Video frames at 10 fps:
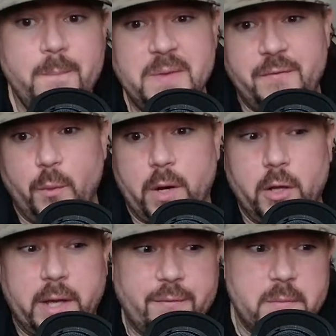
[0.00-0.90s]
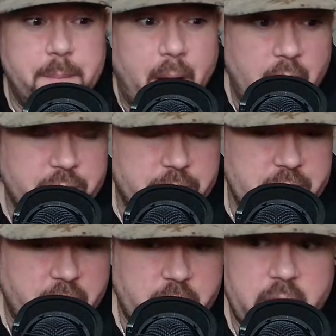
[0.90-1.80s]
If you want to look at it from a positive
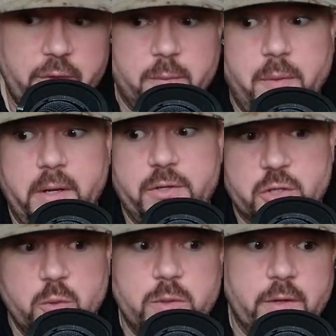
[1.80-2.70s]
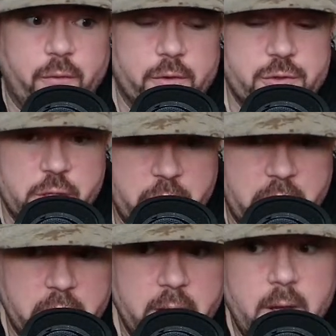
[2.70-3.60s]
side of things, you're putting Scoot with the first unit,